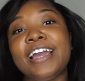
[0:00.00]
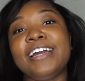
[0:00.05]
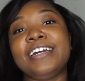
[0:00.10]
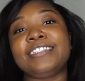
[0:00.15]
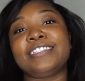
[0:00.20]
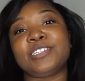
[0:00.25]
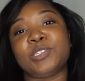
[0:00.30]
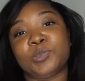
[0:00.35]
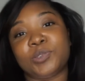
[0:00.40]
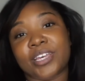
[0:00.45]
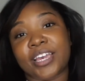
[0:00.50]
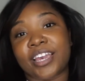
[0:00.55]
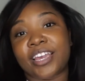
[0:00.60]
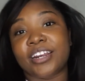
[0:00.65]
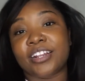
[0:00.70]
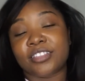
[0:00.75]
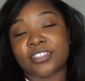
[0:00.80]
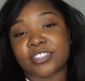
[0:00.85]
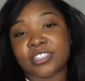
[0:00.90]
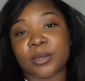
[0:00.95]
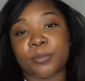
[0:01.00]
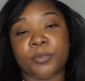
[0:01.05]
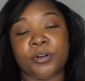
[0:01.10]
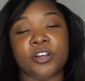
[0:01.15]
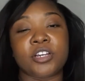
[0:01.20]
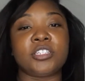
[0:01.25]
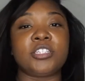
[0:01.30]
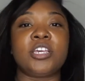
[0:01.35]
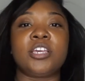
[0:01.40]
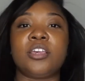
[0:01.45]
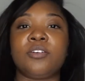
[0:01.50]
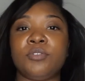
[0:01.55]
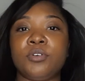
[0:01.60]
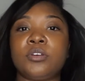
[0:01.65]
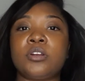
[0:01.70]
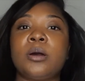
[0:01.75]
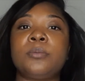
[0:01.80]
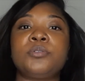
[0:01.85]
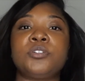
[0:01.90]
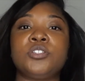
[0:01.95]
to take it in the summer, because they give you
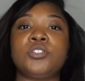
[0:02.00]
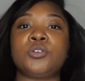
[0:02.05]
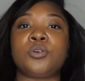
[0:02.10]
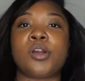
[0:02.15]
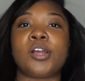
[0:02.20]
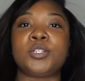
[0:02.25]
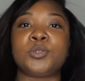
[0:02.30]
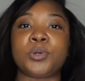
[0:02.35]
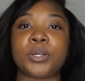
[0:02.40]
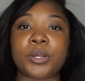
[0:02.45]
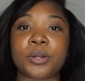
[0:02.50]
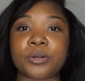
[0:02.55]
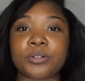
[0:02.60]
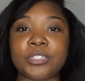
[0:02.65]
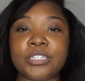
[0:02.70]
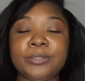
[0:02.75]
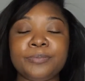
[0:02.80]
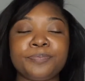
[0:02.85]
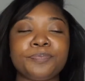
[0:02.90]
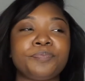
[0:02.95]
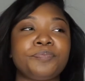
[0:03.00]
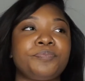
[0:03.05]
an option to graduate early.